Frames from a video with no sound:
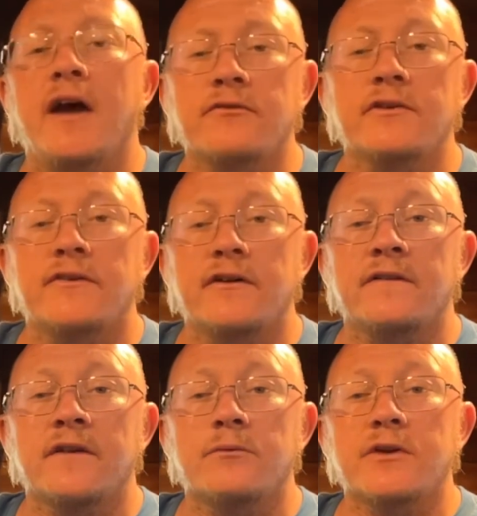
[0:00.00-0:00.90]

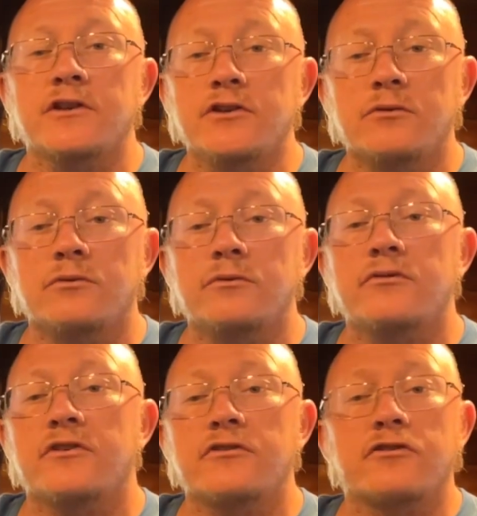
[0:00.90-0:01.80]
everything that we
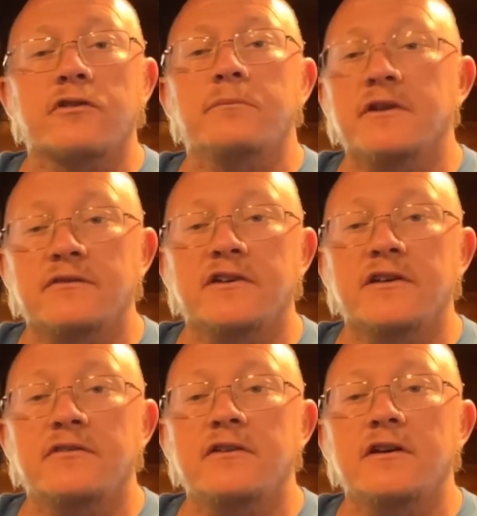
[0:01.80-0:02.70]
use is going to be
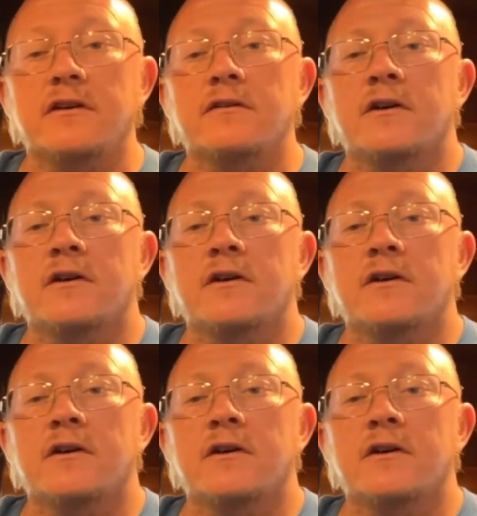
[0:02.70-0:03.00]
DC.